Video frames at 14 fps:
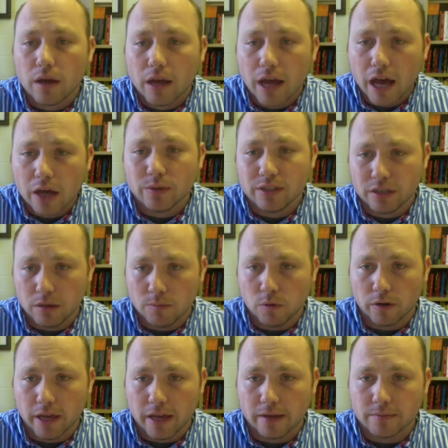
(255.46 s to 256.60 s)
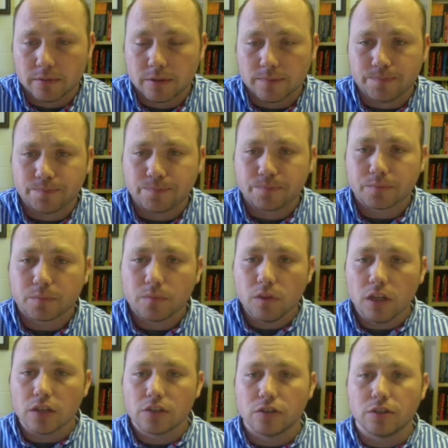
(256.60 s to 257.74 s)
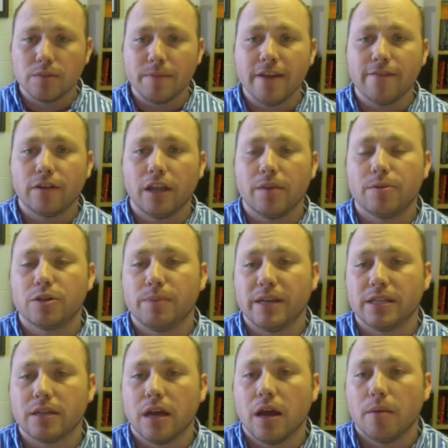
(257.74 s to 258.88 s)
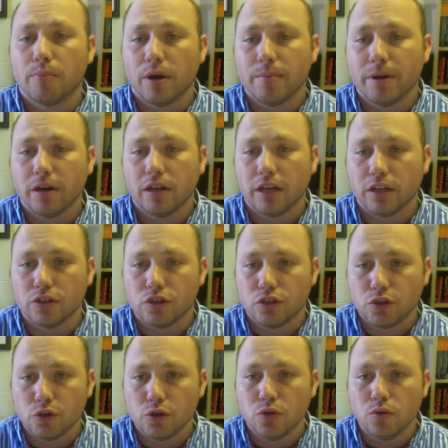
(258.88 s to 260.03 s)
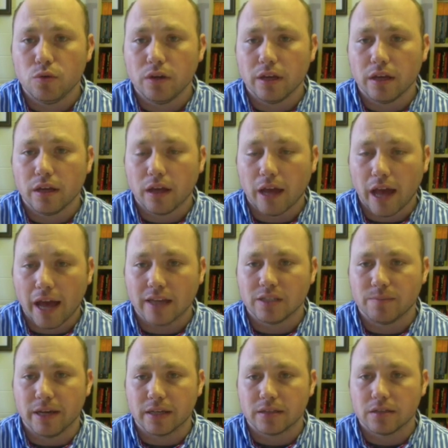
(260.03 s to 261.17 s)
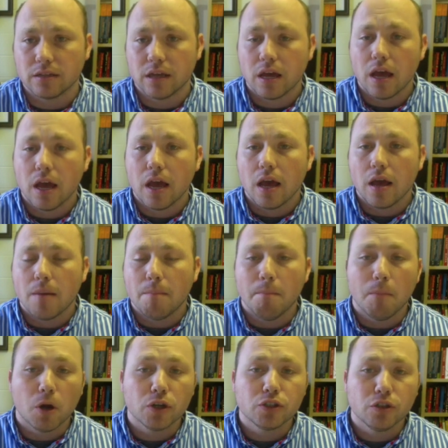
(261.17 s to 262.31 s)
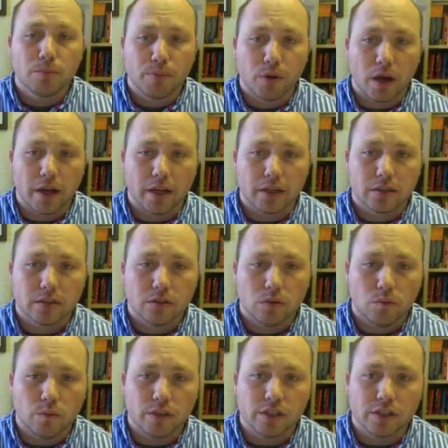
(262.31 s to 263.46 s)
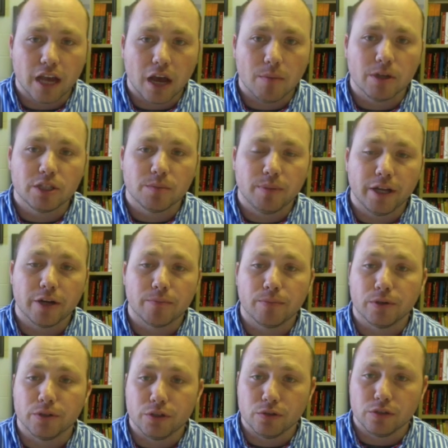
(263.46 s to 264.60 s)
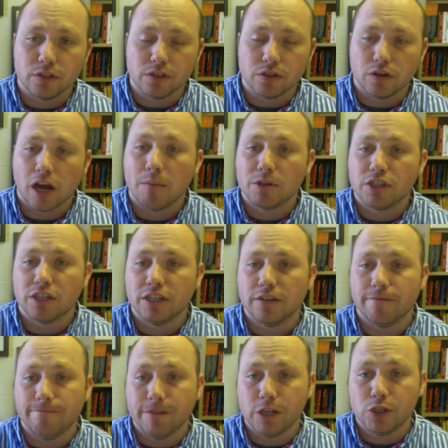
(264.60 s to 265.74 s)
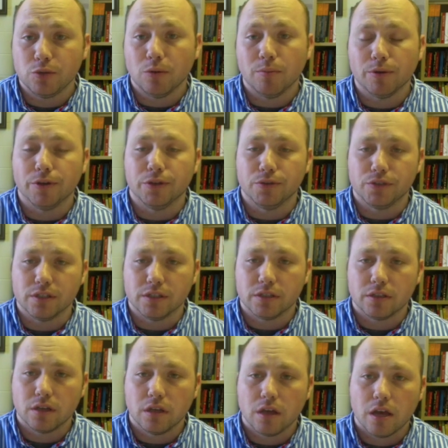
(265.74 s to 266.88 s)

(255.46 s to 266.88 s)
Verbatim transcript: how do we sell more games? So, demand for labor is based primarily on two aspects marginal product, which is how much a player produces or how much an individual produces,